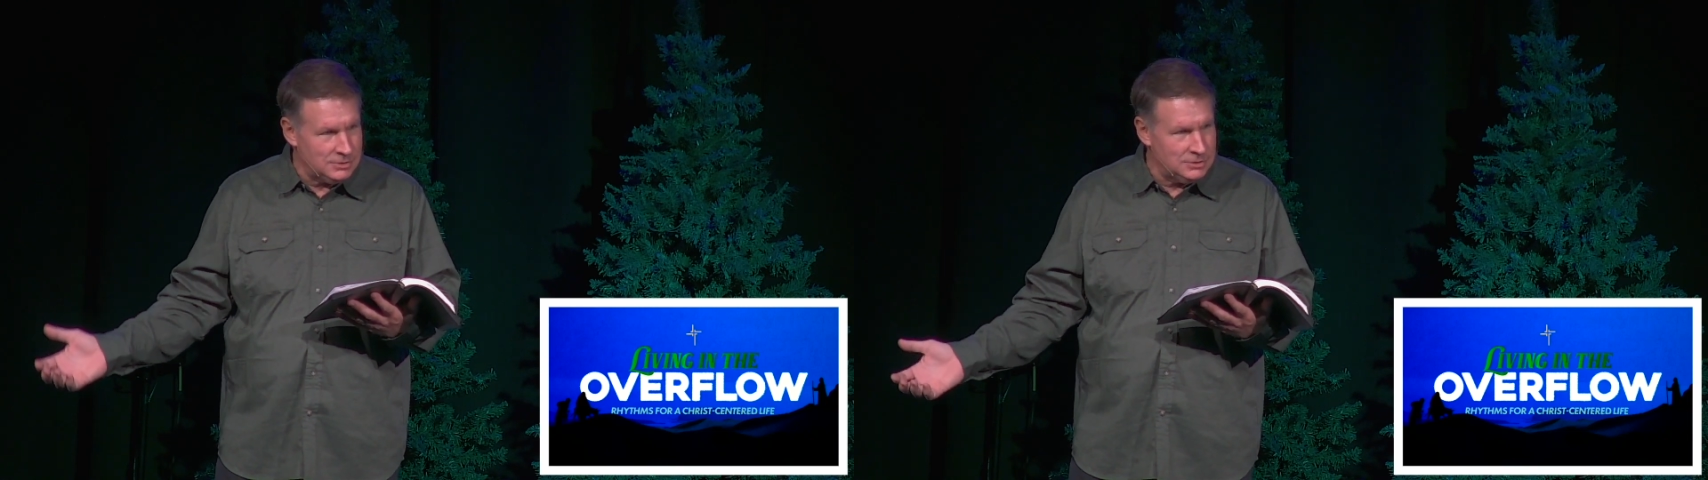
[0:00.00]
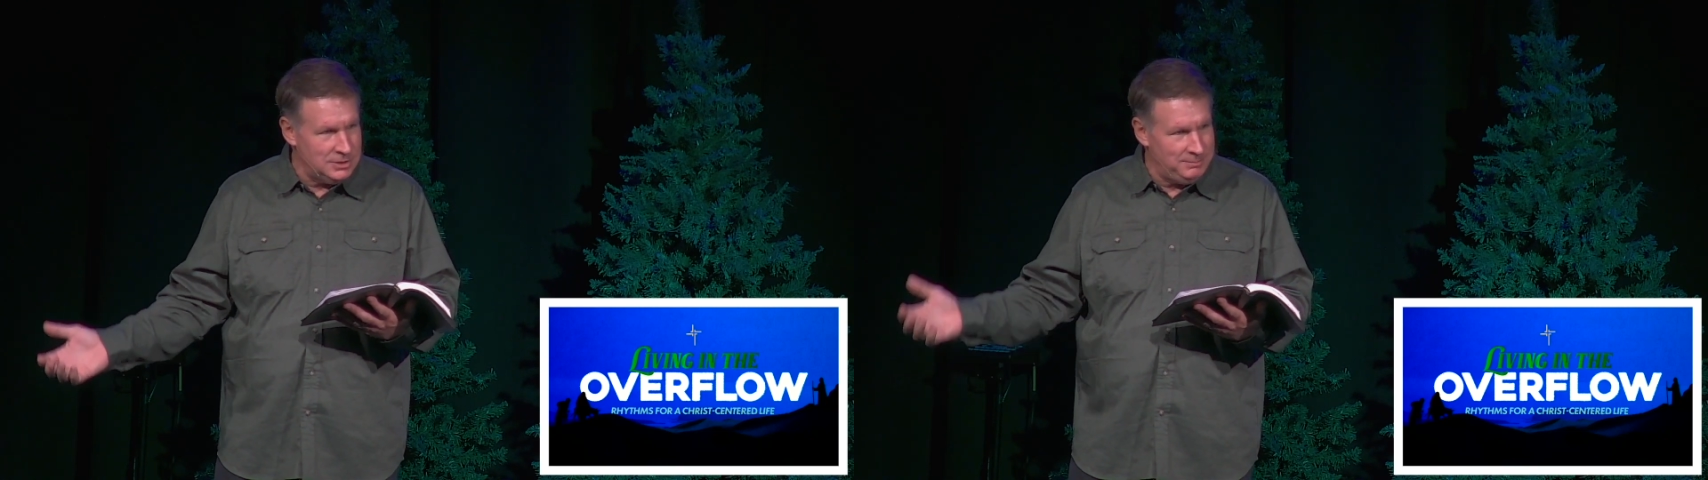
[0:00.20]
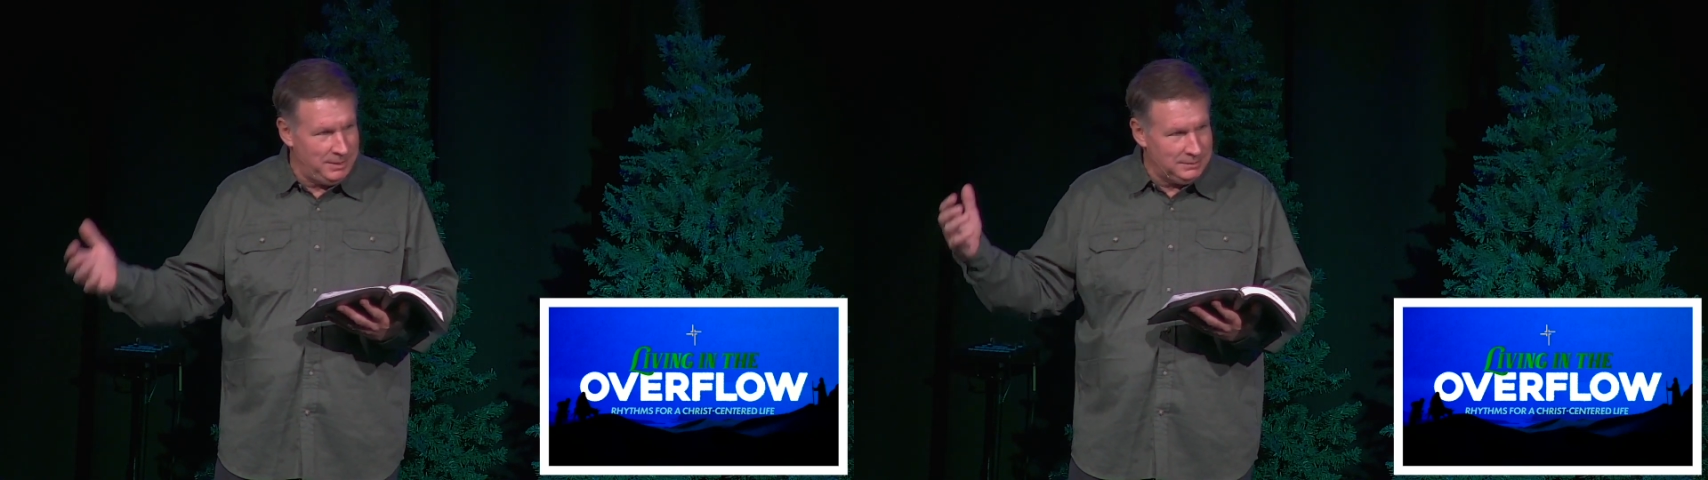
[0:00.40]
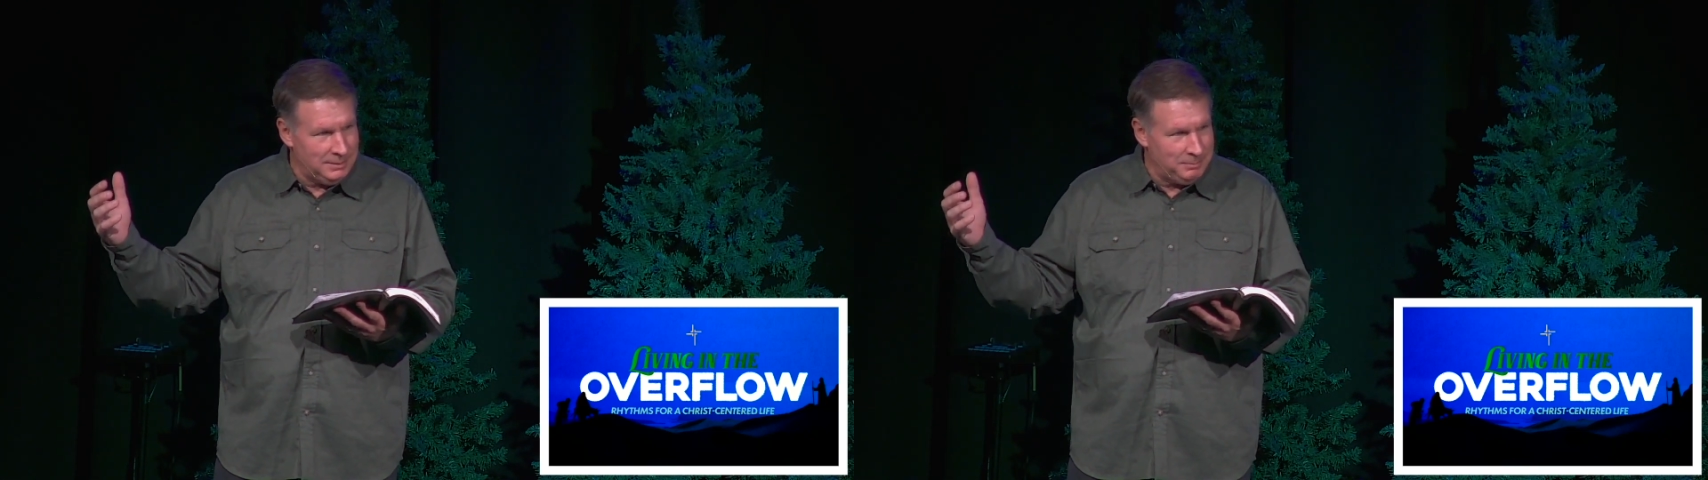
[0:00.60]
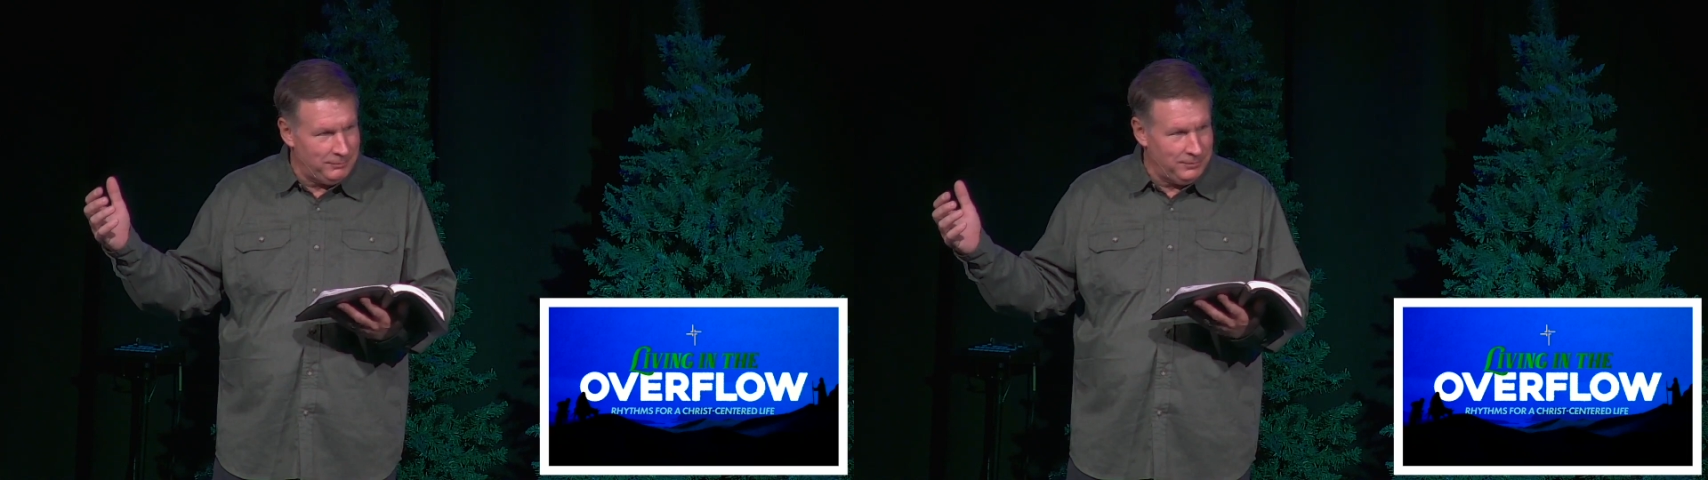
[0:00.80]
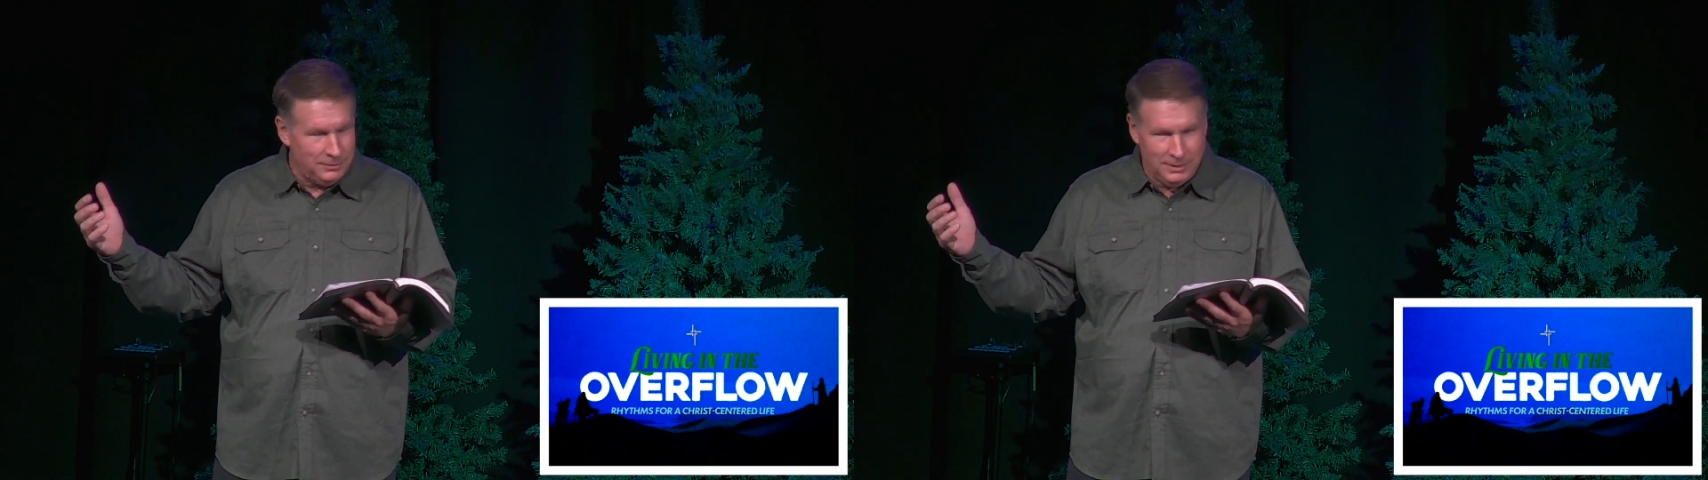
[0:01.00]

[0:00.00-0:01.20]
so she picked up her phone,